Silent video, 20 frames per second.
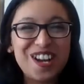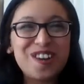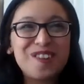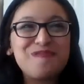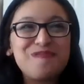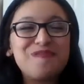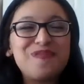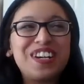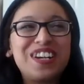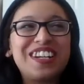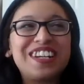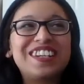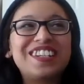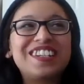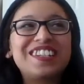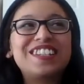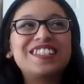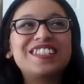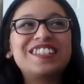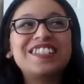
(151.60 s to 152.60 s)

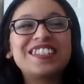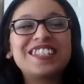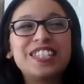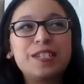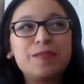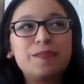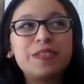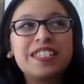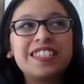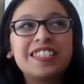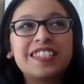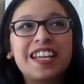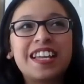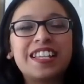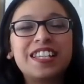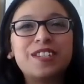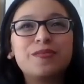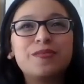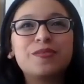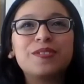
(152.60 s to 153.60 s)
But to keep a
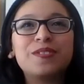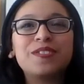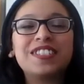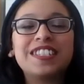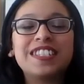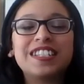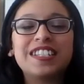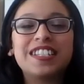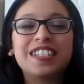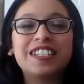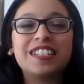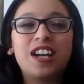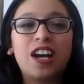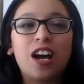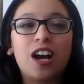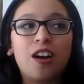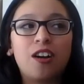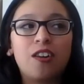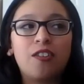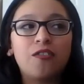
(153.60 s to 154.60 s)
steady routine
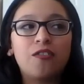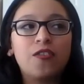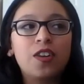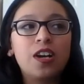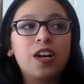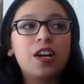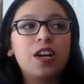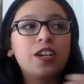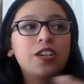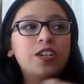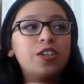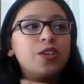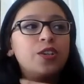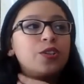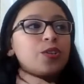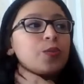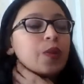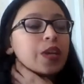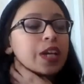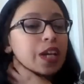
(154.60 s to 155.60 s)
of,
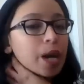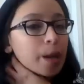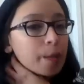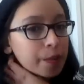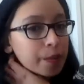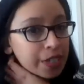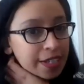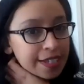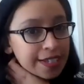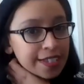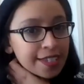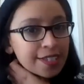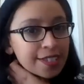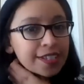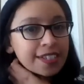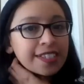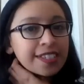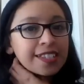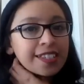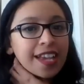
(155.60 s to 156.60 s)
you wake up at a
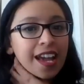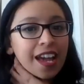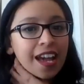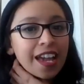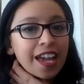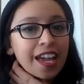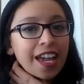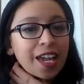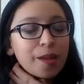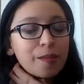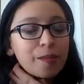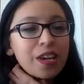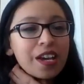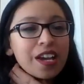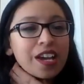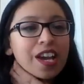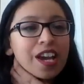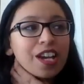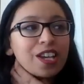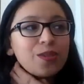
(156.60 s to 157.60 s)
certain time,
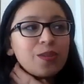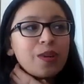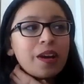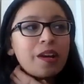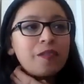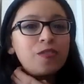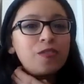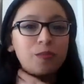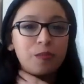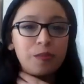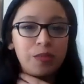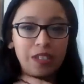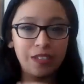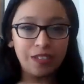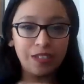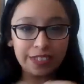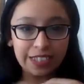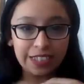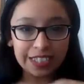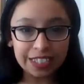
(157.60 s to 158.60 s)
you have your
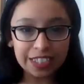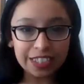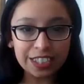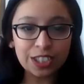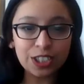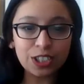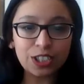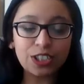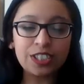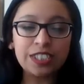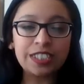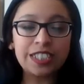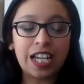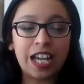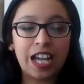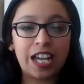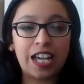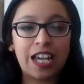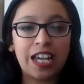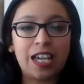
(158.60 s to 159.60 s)
meals at a certain
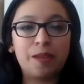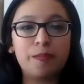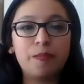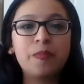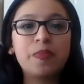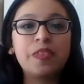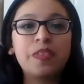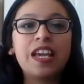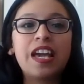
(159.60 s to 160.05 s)
time.